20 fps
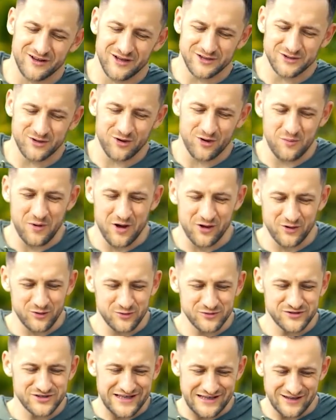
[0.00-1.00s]
Let's talk about
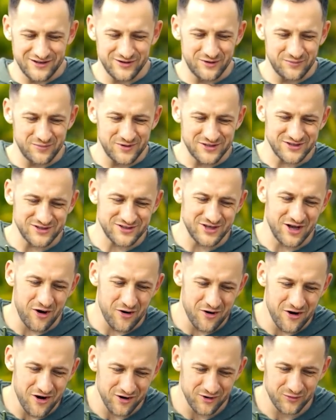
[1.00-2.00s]
you selling the business.
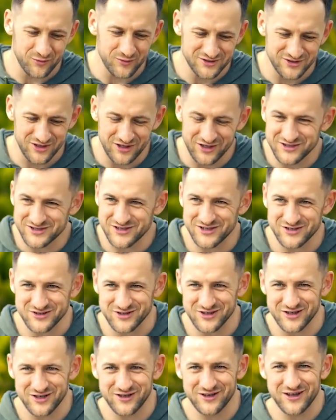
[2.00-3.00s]
How hard was the
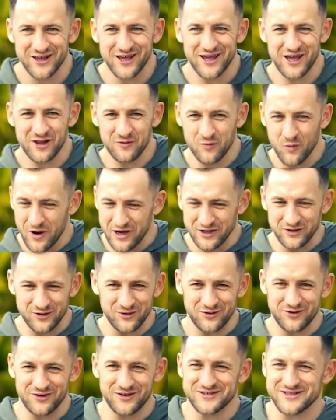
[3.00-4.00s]
decision, yeah. and why
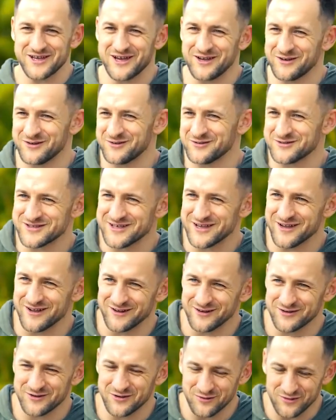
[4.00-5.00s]
did you decide to
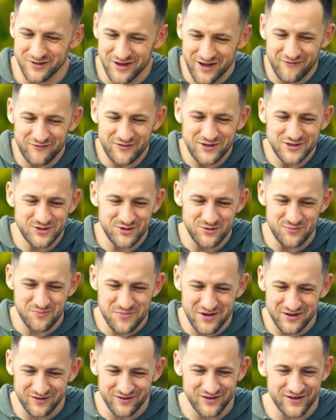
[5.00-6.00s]
sell? You love this, you
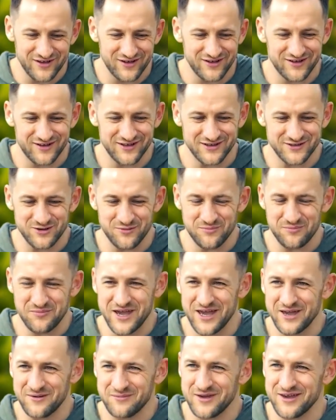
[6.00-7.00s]
build it, it's your
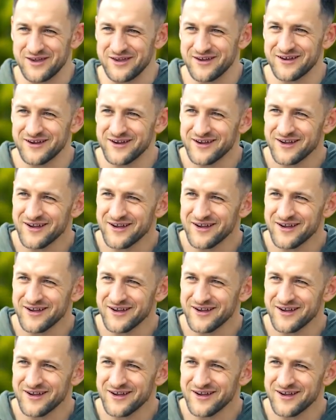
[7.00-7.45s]
baby,